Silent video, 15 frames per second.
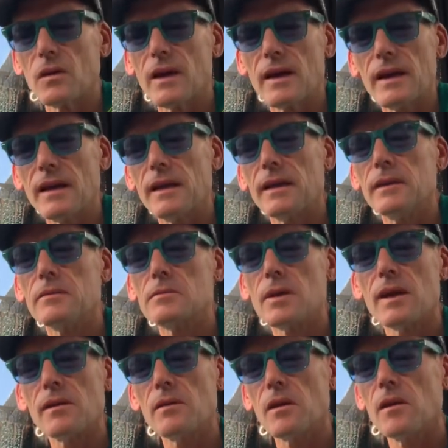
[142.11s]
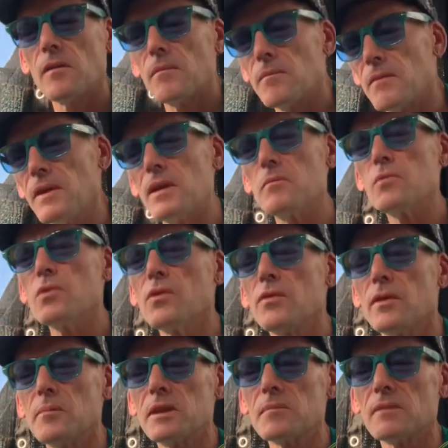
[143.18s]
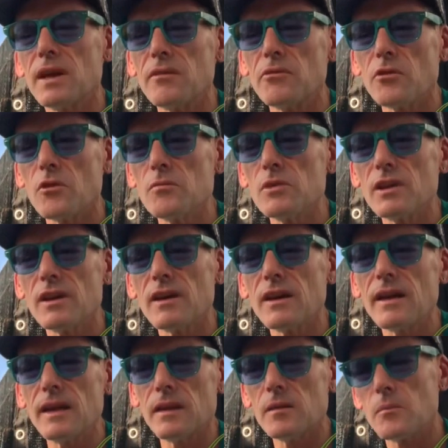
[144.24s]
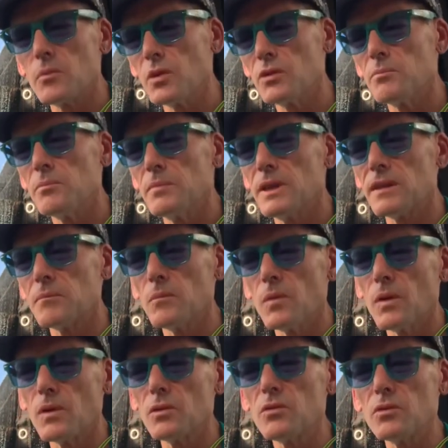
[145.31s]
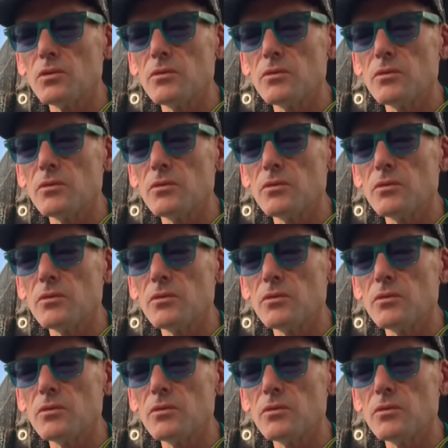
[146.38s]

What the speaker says: I improve a bit my formula and put a bit more, 2,